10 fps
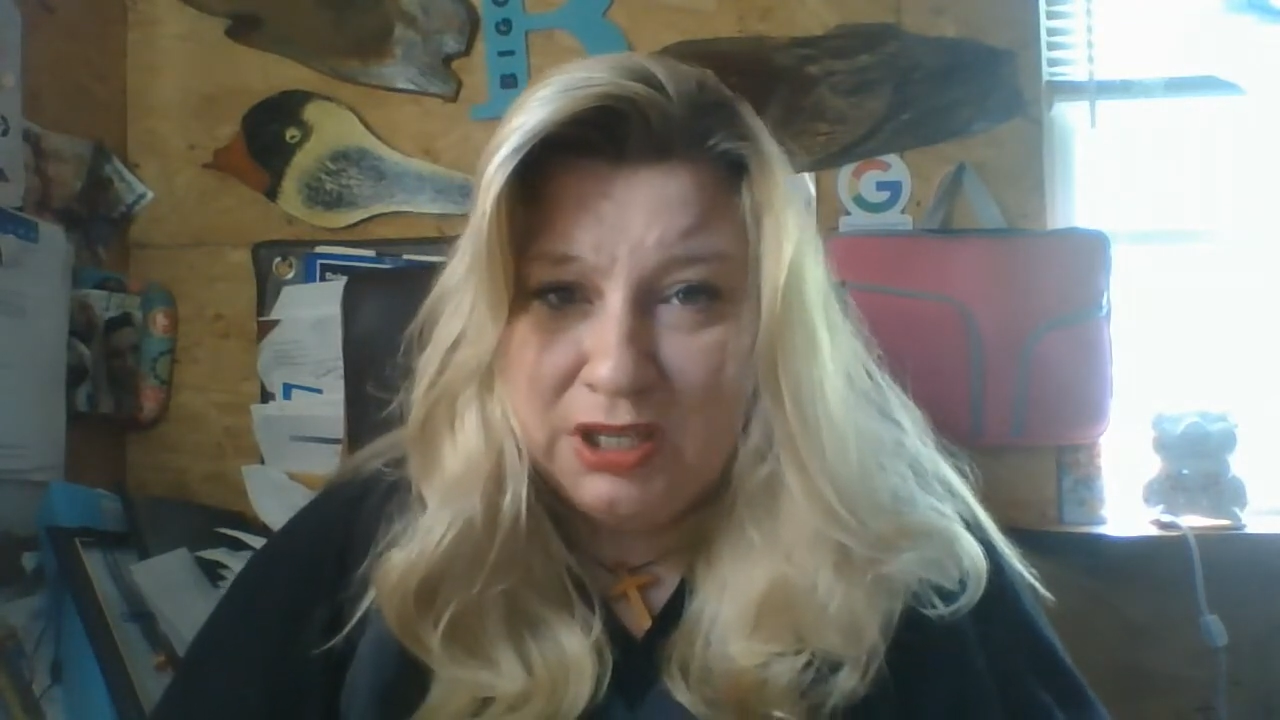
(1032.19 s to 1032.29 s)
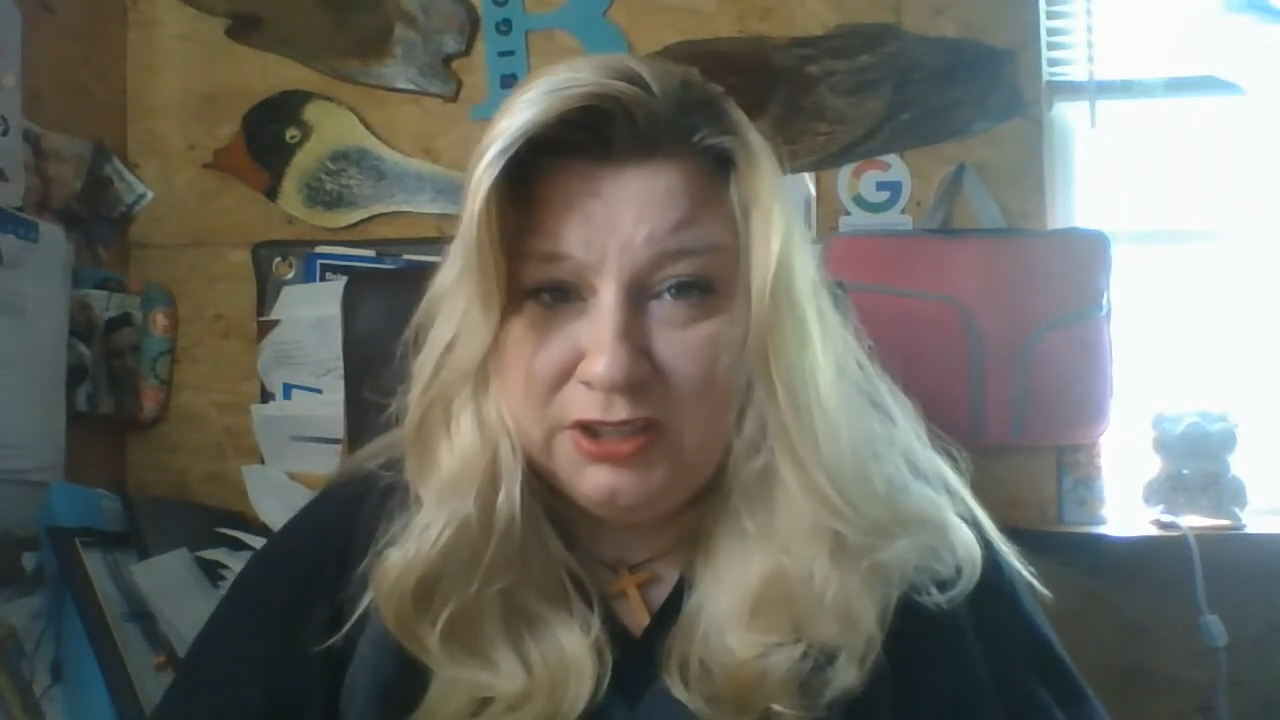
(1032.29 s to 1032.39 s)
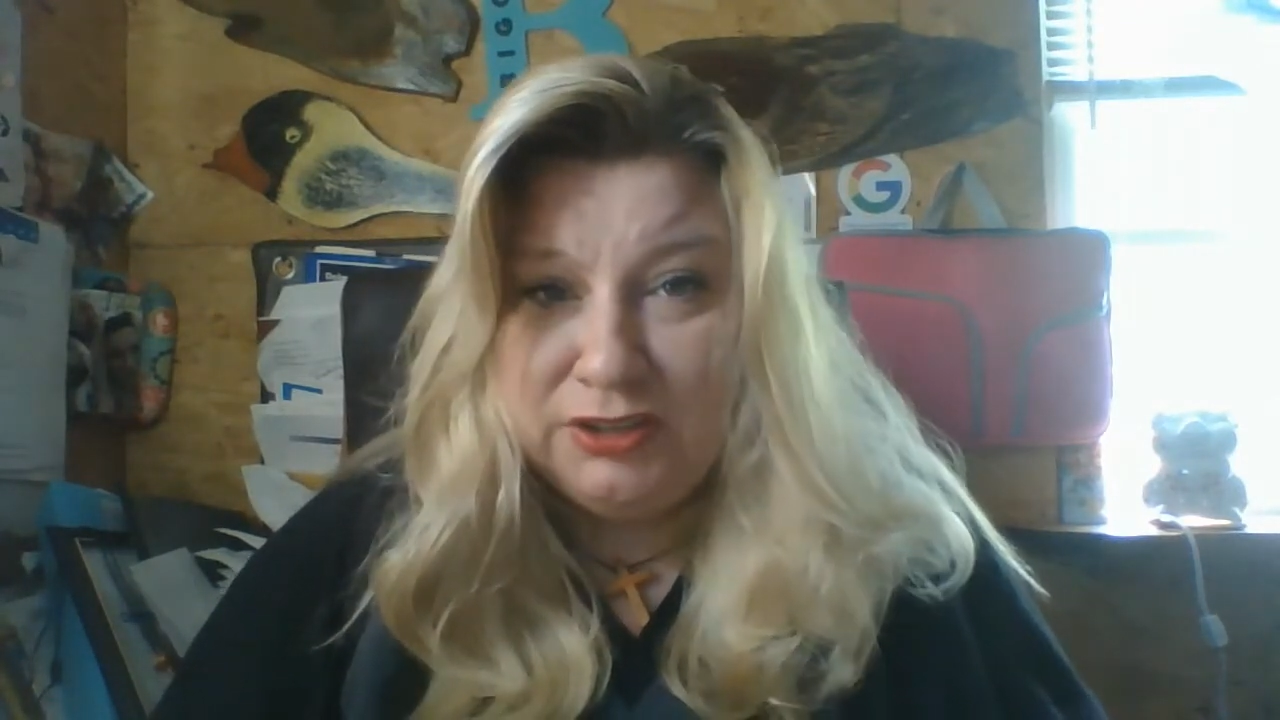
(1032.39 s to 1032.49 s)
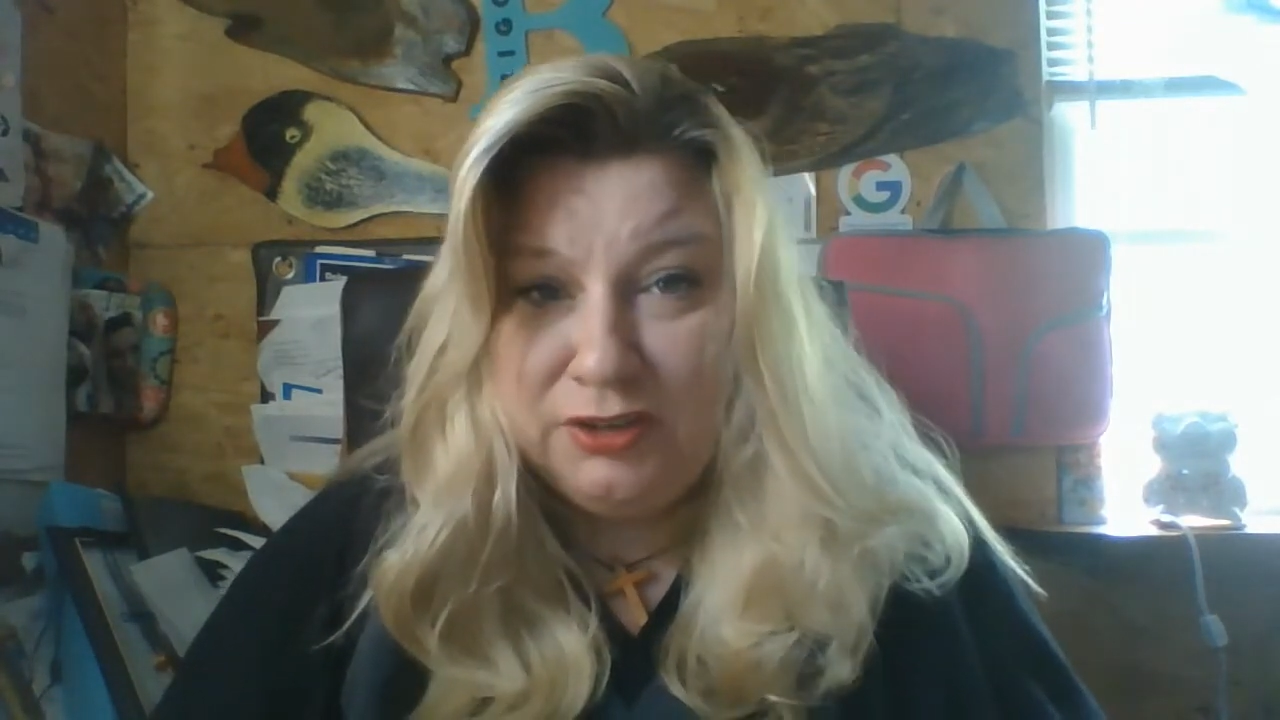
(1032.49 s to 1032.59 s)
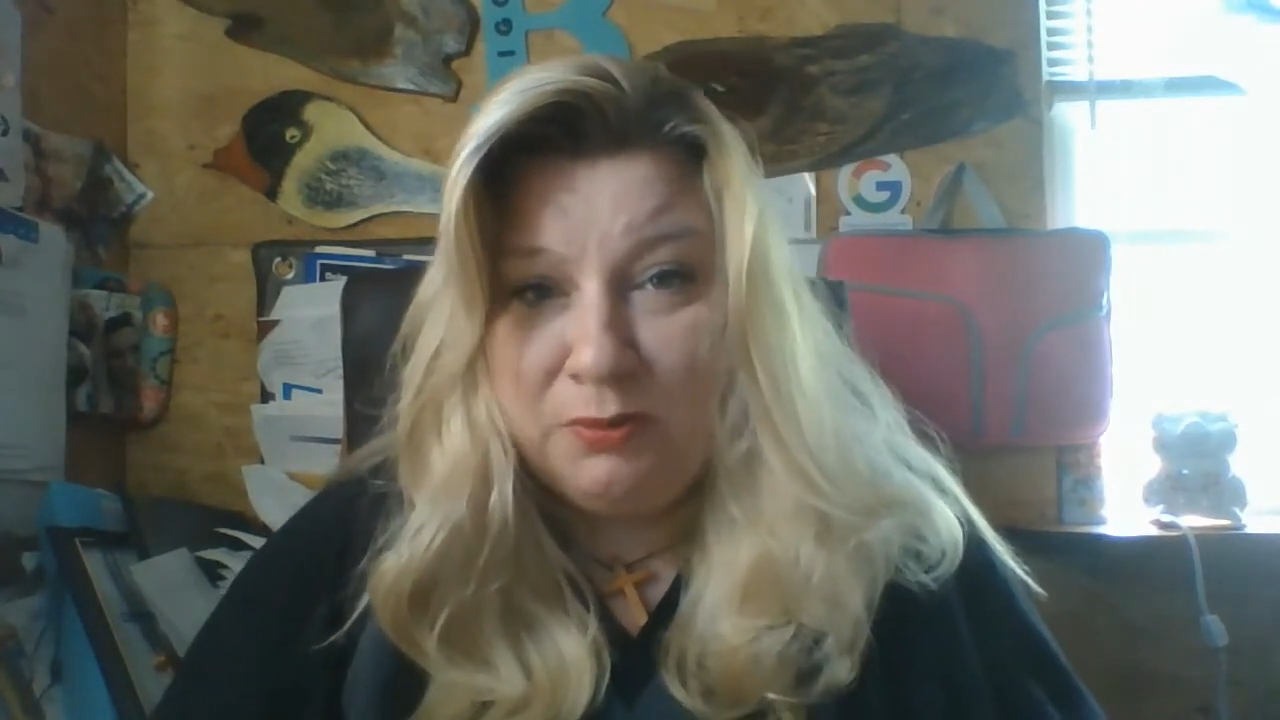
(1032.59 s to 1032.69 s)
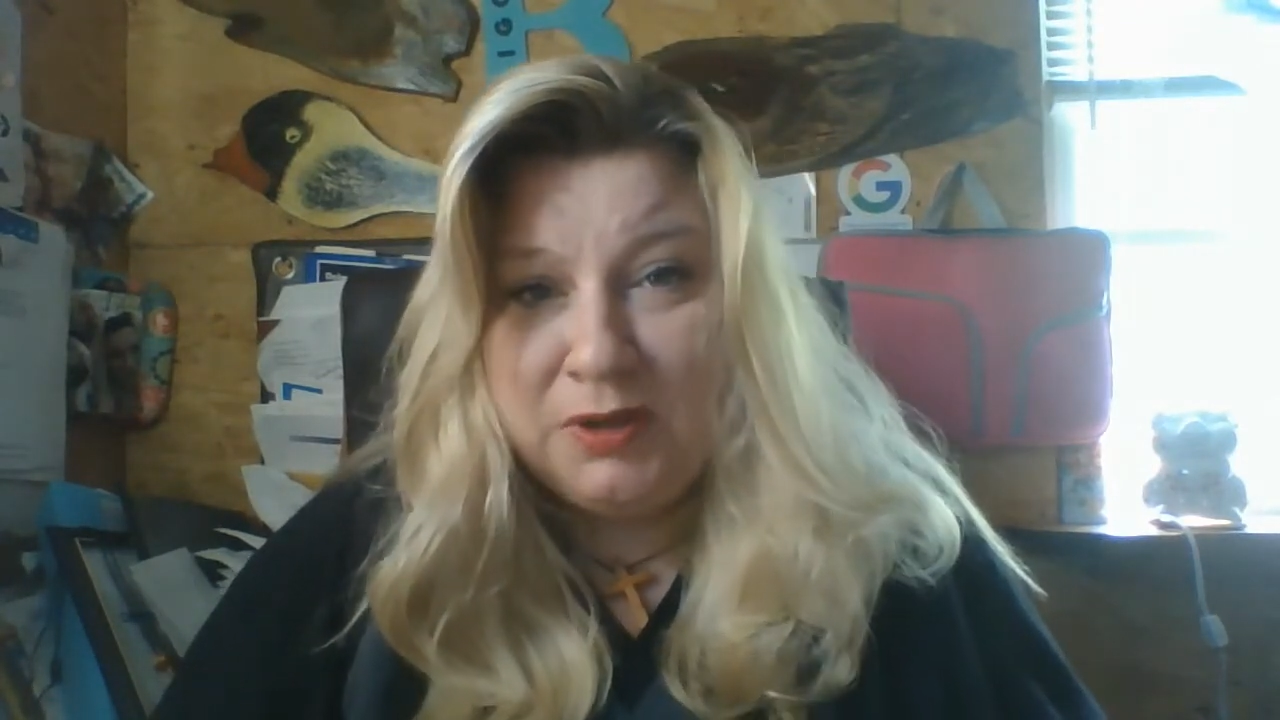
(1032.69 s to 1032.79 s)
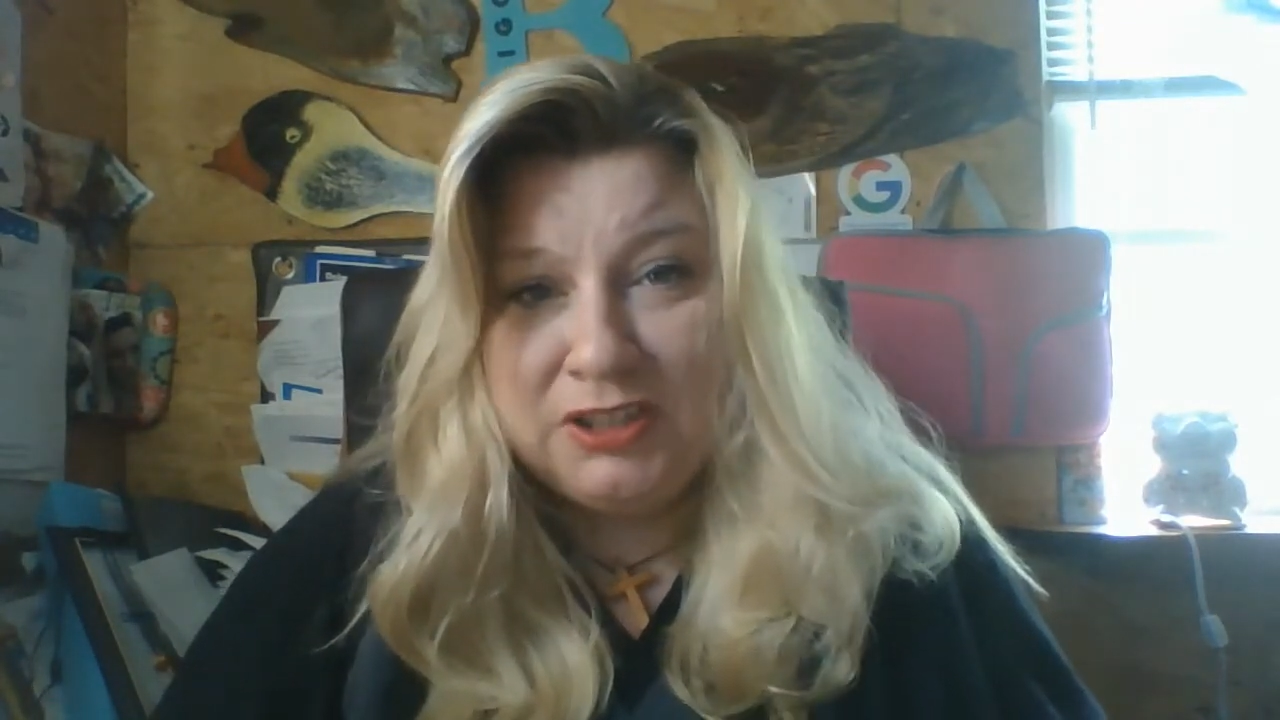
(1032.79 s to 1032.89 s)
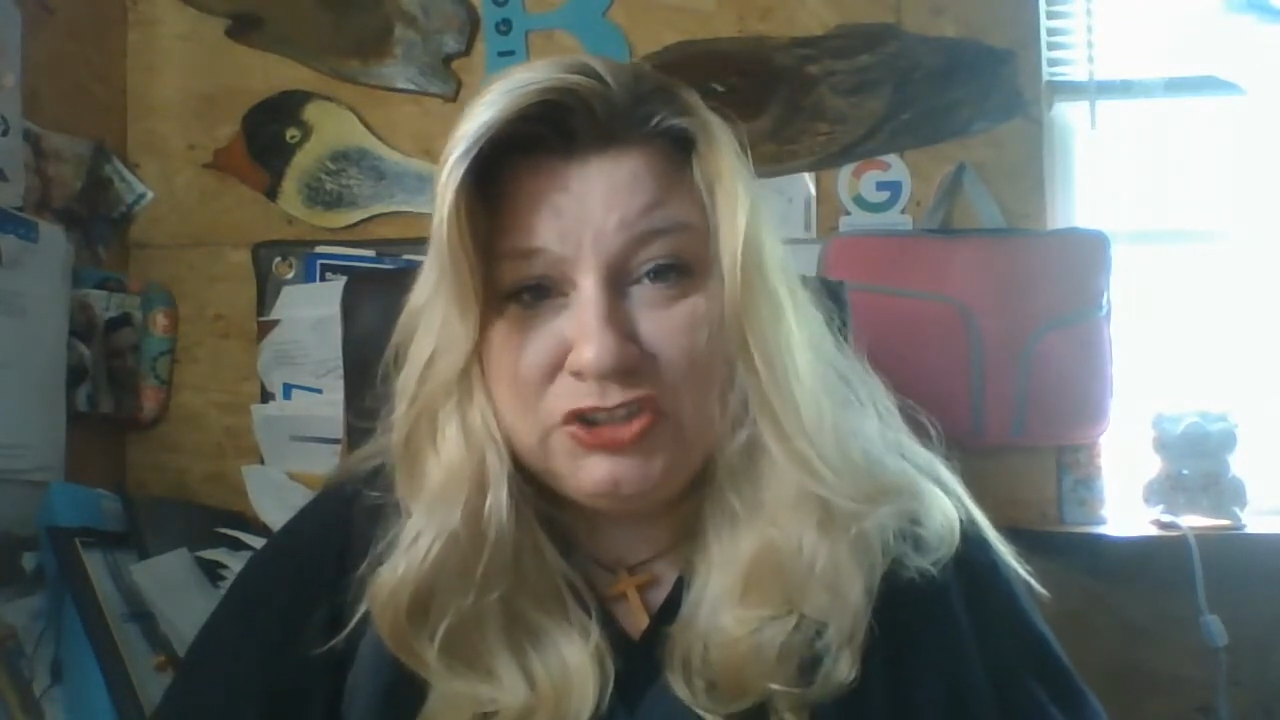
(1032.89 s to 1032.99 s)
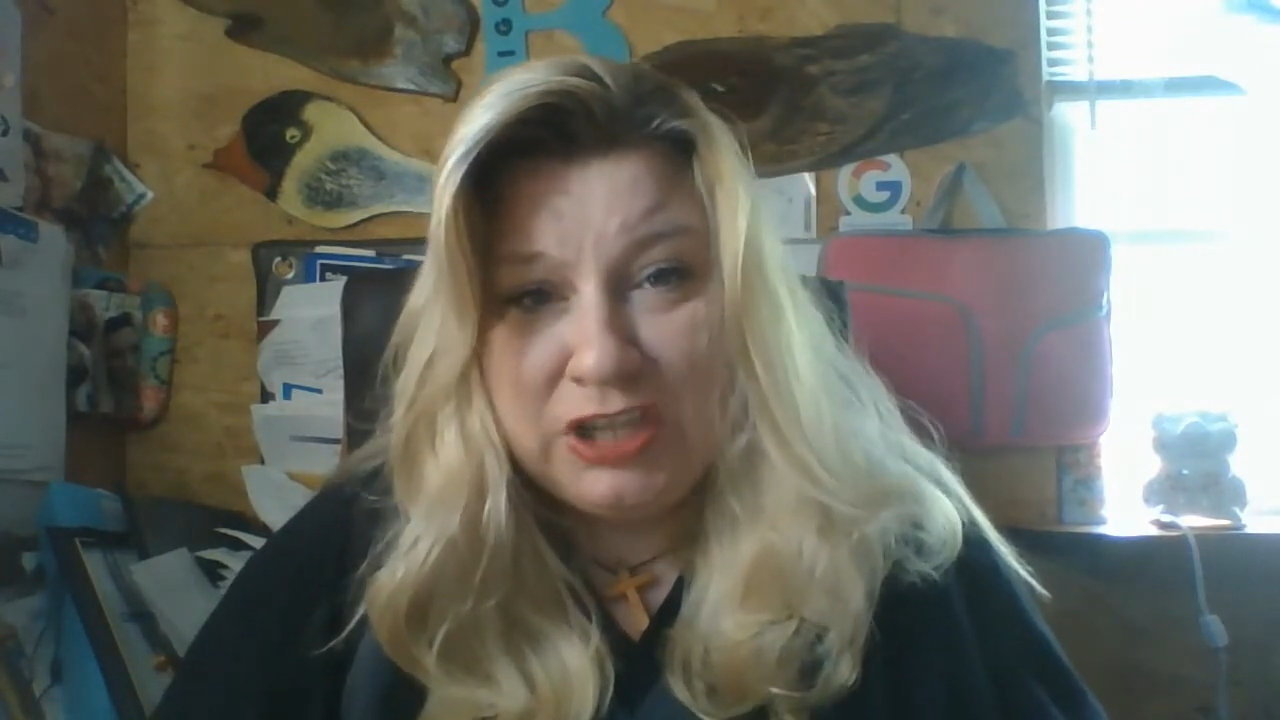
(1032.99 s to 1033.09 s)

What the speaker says: You don't want to